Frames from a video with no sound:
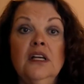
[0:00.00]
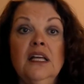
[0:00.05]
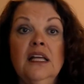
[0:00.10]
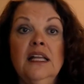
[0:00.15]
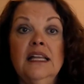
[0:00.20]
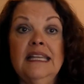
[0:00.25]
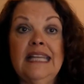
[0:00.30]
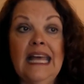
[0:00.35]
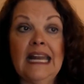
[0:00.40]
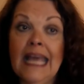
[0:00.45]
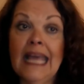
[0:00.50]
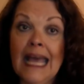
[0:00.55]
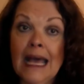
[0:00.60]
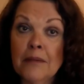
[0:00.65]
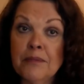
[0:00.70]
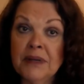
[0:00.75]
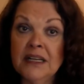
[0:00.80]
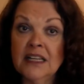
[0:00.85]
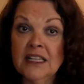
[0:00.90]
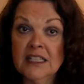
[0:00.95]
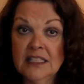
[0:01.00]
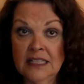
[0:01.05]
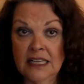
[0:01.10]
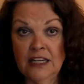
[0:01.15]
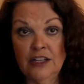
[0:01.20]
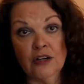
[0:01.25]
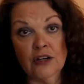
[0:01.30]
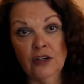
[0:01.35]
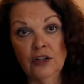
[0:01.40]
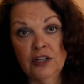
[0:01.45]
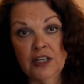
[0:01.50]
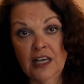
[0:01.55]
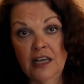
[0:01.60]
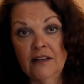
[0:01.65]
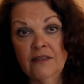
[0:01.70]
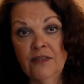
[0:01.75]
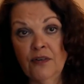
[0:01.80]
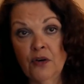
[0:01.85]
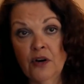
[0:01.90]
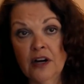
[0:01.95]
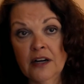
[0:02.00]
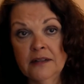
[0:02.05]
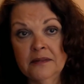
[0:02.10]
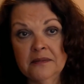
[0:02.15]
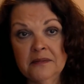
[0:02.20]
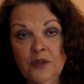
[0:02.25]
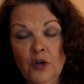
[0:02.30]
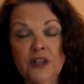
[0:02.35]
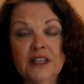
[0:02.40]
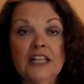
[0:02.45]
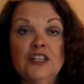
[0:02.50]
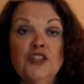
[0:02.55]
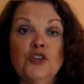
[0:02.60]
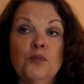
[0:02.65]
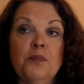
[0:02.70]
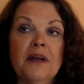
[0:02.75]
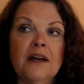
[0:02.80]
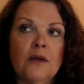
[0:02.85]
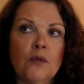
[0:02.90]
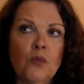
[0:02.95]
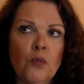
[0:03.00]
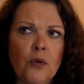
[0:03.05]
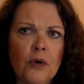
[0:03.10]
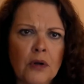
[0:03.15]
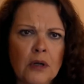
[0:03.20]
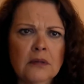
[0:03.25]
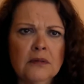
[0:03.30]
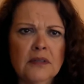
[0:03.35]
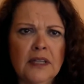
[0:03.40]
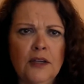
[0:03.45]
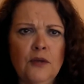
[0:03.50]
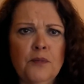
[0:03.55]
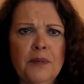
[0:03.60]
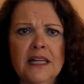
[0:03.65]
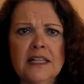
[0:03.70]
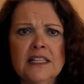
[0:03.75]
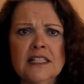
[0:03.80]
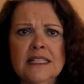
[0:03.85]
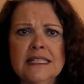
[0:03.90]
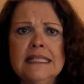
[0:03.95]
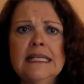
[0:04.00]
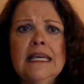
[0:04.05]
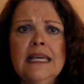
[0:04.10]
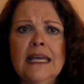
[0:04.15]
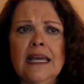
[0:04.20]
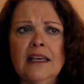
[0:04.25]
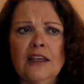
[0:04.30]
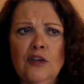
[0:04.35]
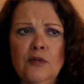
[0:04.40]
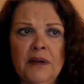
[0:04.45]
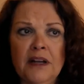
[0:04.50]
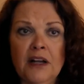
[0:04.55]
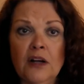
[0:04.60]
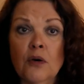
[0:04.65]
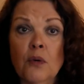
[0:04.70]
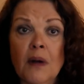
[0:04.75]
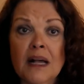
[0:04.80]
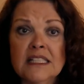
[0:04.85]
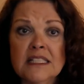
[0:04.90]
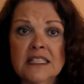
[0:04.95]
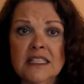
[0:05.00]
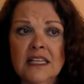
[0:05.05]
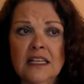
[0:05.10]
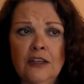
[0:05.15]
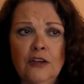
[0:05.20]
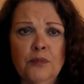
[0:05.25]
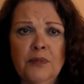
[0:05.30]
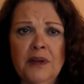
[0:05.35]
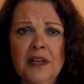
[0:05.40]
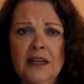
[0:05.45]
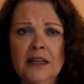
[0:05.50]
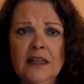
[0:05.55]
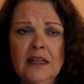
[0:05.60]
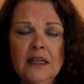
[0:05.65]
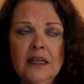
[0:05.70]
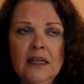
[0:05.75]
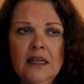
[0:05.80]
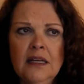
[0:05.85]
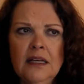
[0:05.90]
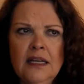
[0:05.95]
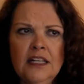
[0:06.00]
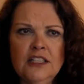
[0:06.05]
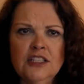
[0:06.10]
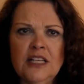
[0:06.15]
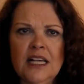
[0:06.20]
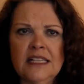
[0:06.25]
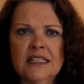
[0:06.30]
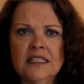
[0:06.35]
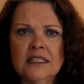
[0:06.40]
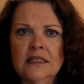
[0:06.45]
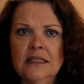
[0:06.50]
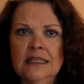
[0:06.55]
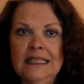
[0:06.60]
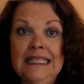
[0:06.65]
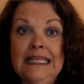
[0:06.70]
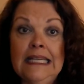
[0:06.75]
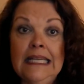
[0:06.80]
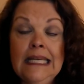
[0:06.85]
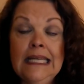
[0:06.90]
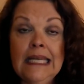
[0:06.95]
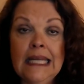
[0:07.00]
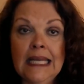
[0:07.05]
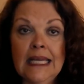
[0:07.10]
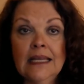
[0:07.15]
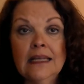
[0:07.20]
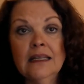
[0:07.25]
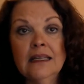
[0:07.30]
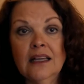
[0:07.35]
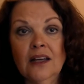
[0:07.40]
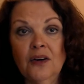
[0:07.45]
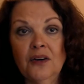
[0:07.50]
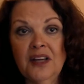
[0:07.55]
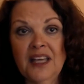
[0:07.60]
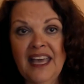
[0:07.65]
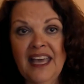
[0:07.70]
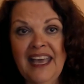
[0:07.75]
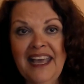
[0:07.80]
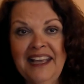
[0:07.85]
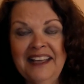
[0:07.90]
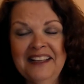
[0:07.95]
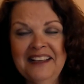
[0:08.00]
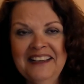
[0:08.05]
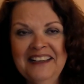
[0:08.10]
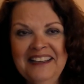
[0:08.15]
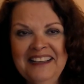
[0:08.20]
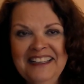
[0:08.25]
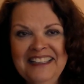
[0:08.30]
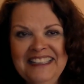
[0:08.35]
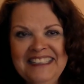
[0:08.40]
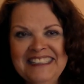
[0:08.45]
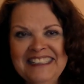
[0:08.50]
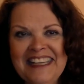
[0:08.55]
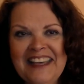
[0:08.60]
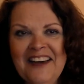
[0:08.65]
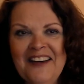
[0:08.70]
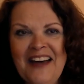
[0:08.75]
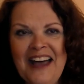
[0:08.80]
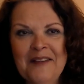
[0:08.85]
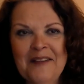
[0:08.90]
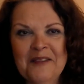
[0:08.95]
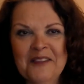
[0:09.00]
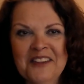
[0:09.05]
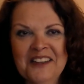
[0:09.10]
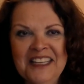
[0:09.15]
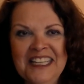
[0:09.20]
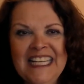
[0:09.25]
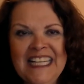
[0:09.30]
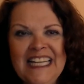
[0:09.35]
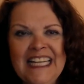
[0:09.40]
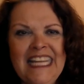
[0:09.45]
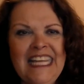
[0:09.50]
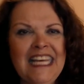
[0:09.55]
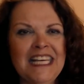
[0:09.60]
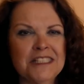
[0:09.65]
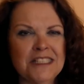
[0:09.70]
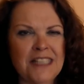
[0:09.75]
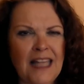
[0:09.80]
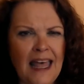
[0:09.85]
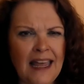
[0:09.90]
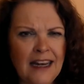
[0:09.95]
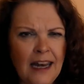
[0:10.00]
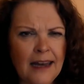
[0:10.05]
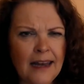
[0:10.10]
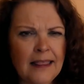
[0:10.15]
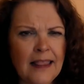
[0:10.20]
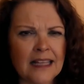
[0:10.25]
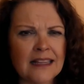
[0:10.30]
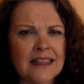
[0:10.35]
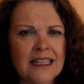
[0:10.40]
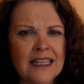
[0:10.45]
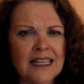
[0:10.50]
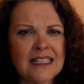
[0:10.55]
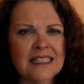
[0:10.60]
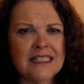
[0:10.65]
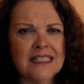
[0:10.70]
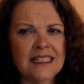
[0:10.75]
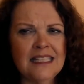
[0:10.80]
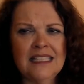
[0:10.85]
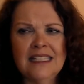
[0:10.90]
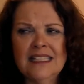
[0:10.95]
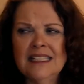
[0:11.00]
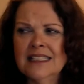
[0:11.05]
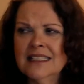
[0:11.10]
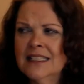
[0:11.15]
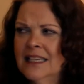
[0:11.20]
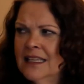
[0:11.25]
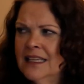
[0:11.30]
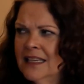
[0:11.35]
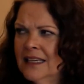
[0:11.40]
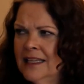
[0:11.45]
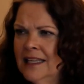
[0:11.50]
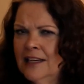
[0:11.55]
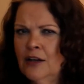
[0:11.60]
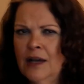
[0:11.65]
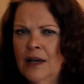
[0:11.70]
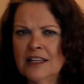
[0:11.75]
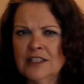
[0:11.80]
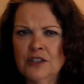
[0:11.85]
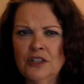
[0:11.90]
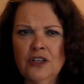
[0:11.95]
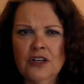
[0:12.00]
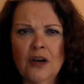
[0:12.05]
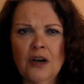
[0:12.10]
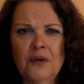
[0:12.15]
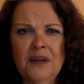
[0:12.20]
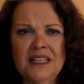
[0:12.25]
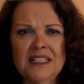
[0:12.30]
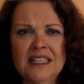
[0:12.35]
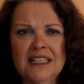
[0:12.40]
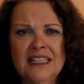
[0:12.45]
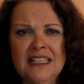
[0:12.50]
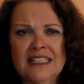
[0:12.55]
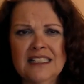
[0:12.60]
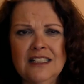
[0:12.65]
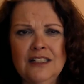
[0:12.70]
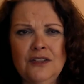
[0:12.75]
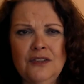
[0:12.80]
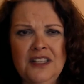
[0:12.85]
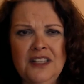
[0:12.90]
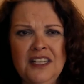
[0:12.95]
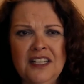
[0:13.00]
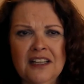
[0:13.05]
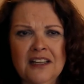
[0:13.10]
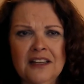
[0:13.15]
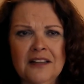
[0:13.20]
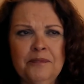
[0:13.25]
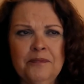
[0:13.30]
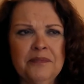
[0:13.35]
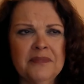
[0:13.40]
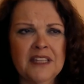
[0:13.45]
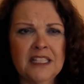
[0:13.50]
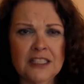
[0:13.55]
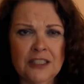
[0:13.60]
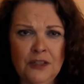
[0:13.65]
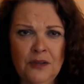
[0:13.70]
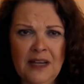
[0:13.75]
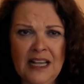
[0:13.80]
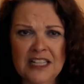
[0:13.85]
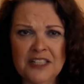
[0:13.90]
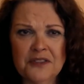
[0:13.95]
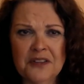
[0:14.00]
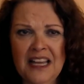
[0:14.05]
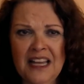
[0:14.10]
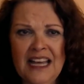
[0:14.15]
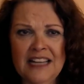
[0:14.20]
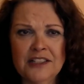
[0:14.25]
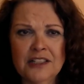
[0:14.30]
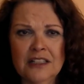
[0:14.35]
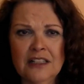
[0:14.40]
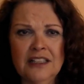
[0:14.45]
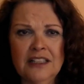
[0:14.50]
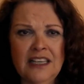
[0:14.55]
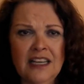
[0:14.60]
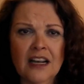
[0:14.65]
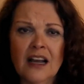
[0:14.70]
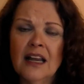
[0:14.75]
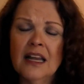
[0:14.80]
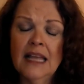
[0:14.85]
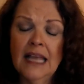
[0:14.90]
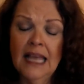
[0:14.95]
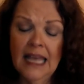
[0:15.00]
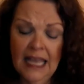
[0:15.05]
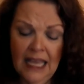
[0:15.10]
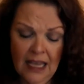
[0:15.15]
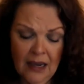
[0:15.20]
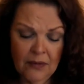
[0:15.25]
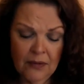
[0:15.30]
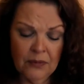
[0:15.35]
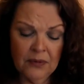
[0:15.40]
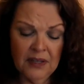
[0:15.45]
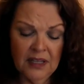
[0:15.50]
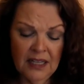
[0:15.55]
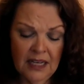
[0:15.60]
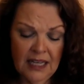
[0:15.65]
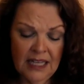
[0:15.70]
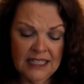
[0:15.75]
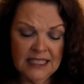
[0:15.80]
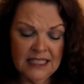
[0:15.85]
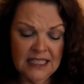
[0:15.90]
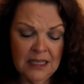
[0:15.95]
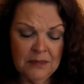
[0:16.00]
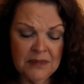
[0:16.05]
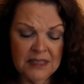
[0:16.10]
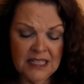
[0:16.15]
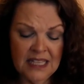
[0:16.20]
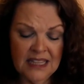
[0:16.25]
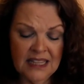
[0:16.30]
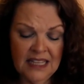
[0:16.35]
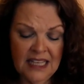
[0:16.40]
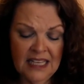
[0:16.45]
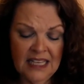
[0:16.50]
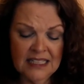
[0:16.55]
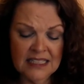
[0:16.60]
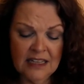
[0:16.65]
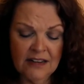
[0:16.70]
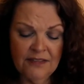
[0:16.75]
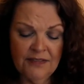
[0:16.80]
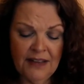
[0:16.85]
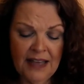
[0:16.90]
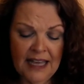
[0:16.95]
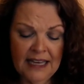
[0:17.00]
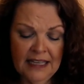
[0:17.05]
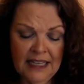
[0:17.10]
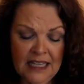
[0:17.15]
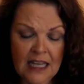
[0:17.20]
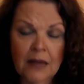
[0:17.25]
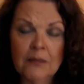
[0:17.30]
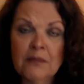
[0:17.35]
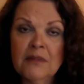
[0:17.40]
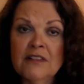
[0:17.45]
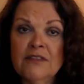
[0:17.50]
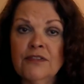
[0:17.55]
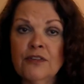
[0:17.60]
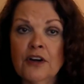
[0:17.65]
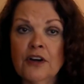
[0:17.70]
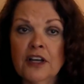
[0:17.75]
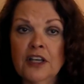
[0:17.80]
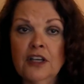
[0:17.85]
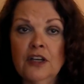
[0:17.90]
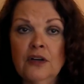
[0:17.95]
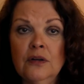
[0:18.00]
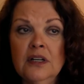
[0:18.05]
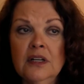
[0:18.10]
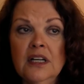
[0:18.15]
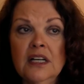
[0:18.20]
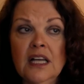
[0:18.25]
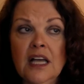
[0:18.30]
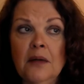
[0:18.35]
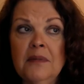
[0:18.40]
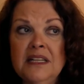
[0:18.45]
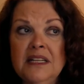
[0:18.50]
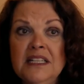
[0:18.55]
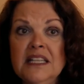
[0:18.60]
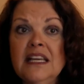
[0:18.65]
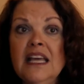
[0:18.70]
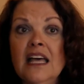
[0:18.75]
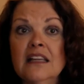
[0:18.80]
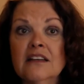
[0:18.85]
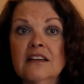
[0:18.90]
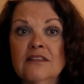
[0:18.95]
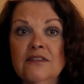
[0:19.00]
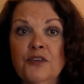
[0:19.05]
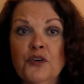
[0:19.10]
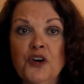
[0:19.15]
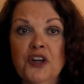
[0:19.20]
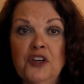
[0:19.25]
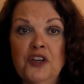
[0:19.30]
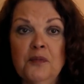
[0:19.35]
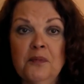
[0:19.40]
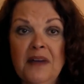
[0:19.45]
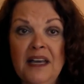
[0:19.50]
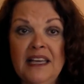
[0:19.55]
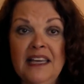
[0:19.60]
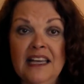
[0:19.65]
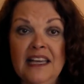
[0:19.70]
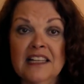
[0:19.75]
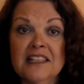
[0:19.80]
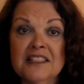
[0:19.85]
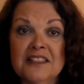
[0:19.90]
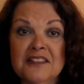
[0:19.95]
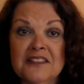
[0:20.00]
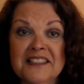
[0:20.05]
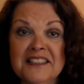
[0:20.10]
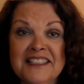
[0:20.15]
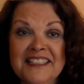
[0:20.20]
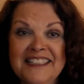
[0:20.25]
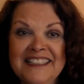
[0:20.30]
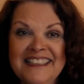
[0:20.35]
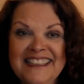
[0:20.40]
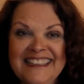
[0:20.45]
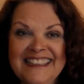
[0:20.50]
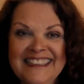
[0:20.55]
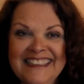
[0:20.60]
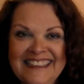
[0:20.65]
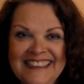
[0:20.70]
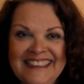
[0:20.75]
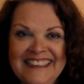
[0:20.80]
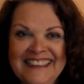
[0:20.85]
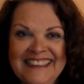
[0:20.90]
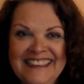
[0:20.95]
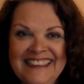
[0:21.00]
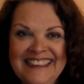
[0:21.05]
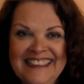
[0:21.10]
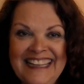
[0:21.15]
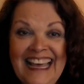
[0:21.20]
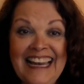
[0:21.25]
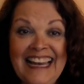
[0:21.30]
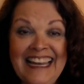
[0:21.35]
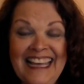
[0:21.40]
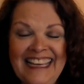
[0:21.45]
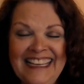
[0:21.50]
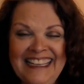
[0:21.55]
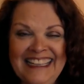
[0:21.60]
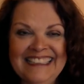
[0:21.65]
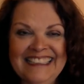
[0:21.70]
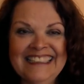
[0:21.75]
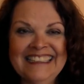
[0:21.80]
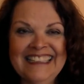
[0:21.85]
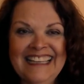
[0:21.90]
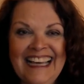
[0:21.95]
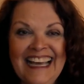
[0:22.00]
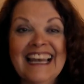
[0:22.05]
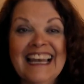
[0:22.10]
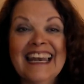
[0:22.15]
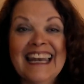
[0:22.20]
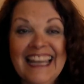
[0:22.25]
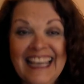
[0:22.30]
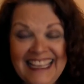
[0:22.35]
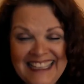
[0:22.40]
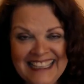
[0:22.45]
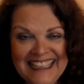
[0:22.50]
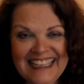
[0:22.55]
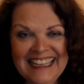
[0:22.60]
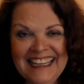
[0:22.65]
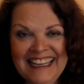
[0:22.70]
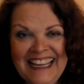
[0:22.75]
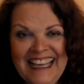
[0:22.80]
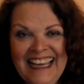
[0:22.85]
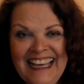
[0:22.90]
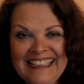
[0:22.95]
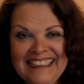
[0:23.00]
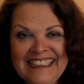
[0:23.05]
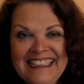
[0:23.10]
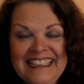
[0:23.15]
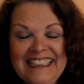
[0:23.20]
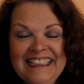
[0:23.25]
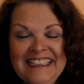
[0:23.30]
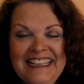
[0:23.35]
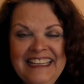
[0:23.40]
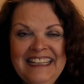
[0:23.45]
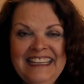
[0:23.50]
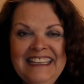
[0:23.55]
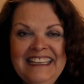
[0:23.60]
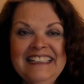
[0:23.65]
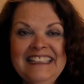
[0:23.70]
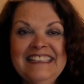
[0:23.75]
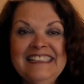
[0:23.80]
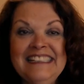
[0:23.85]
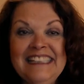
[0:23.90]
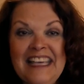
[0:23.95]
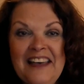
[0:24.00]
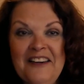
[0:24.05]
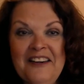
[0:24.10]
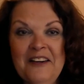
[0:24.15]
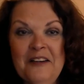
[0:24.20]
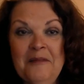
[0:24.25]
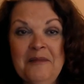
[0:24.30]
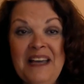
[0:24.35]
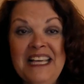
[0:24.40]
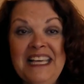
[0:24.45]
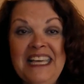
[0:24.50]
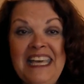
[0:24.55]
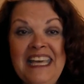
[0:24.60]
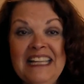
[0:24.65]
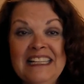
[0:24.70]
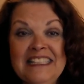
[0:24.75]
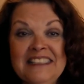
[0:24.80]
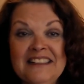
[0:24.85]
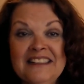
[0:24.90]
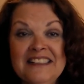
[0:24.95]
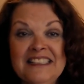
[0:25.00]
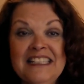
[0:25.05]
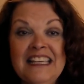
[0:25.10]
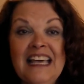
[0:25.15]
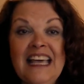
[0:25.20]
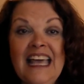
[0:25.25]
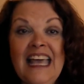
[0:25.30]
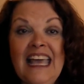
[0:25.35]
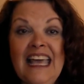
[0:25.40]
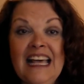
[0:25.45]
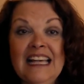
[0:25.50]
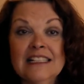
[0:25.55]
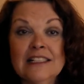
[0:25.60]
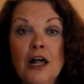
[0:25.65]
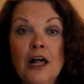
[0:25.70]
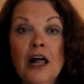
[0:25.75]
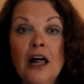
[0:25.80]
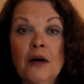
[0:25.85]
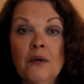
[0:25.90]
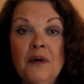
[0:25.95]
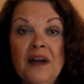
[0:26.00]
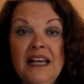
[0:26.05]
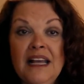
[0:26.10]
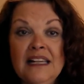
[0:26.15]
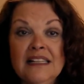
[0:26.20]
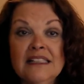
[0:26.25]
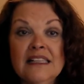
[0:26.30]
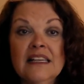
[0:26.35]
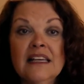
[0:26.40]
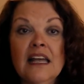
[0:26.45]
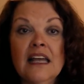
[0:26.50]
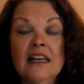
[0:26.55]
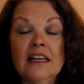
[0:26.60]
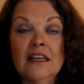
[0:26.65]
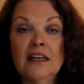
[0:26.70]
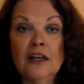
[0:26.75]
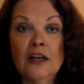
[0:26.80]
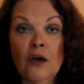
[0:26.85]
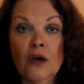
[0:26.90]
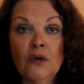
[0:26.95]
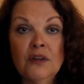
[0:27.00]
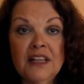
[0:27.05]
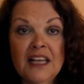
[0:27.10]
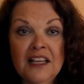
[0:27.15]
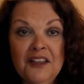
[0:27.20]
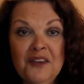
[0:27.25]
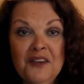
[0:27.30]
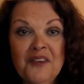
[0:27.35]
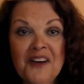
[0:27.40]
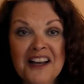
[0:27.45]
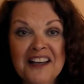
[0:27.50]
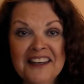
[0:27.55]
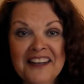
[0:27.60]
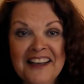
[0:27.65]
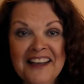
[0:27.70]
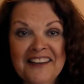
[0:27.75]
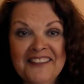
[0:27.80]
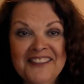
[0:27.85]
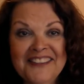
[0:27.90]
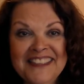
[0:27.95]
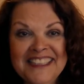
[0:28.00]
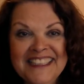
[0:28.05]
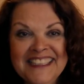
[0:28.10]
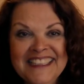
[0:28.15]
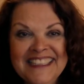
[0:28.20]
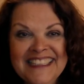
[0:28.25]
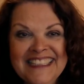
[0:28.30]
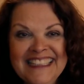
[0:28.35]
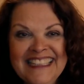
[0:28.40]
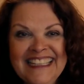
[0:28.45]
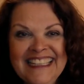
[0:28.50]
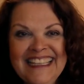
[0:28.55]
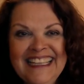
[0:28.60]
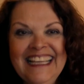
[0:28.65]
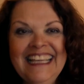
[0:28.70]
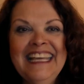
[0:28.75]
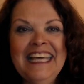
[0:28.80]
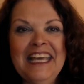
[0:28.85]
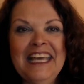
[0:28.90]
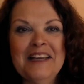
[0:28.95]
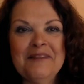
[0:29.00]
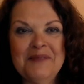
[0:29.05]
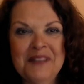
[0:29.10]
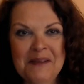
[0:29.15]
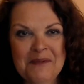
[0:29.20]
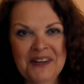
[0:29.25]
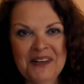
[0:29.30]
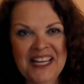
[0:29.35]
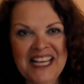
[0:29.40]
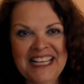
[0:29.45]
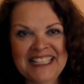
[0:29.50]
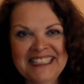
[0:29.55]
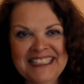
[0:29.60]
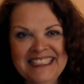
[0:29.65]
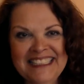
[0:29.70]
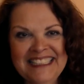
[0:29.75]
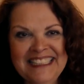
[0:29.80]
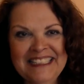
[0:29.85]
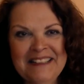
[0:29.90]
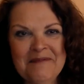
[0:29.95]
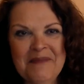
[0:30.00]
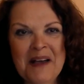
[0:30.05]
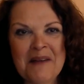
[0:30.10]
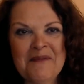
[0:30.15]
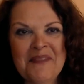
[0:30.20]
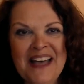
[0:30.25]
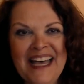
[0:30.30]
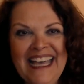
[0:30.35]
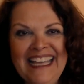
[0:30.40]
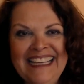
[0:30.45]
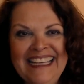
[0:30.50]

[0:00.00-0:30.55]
that happiness that you're looking for or that you've been you've been seeking, you've been questing, you've been just needing, okay? So I'm really excited that this is, you know, as you go into this new year, this new astrological year, it really seems that things are finally coming for you, coming together for you, my cancers. I like it. I like it a lot. So, my cancers, as always, know that you are loved and be blessed. Bye-bye.